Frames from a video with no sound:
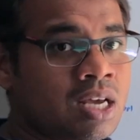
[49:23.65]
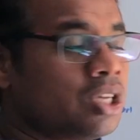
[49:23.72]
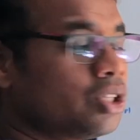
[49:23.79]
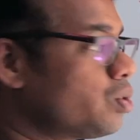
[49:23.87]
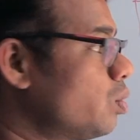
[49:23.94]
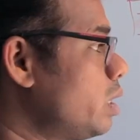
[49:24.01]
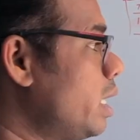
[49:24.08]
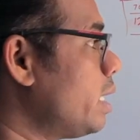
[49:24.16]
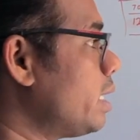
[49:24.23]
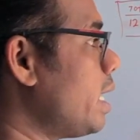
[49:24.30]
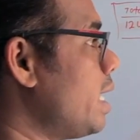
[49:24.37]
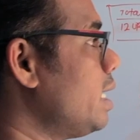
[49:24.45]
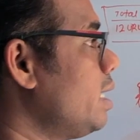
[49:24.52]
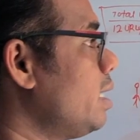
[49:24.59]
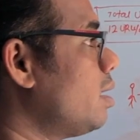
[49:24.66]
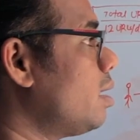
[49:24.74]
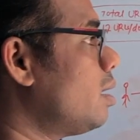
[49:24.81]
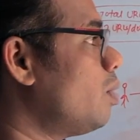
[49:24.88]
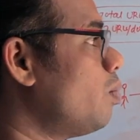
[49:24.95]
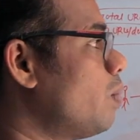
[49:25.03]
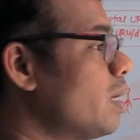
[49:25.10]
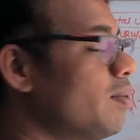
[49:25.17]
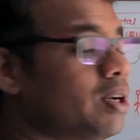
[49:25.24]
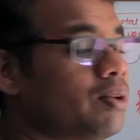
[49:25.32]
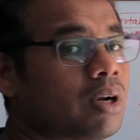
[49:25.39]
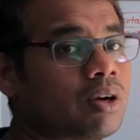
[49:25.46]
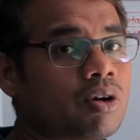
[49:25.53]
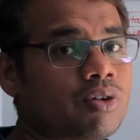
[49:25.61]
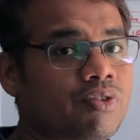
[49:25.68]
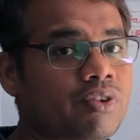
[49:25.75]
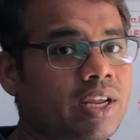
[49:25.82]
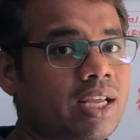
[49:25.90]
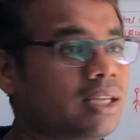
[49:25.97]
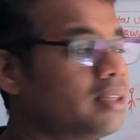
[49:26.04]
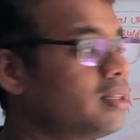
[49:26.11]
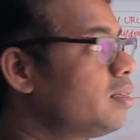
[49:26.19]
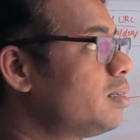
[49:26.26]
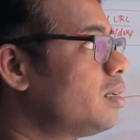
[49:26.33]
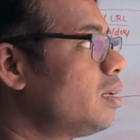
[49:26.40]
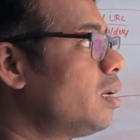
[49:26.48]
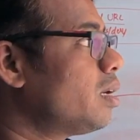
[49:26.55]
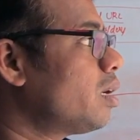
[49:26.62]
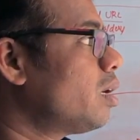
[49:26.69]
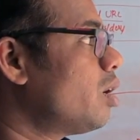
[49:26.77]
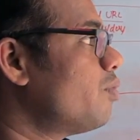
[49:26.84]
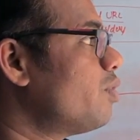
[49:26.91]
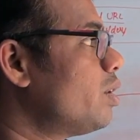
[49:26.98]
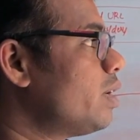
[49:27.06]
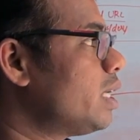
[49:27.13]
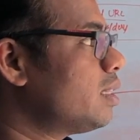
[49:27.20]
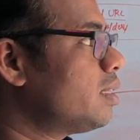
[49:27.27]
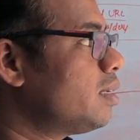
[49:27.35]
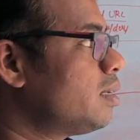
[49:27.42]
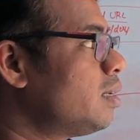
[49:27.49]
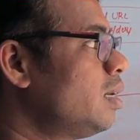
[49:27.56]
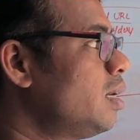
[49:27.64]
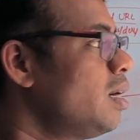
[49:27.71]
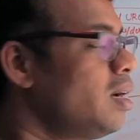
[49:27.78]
So that whenever you are configuring the